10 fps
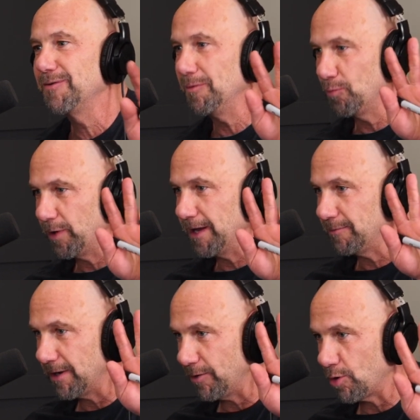
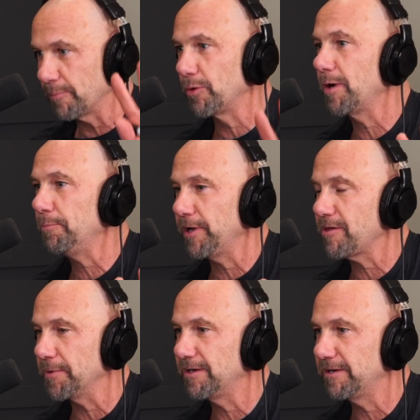in hormone
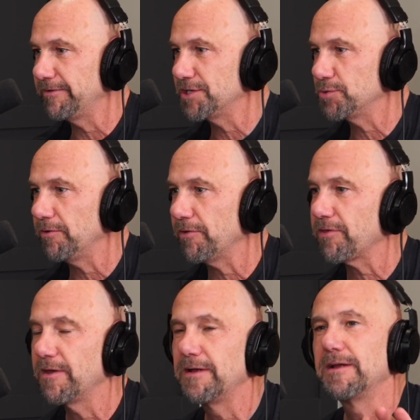replacement individuals,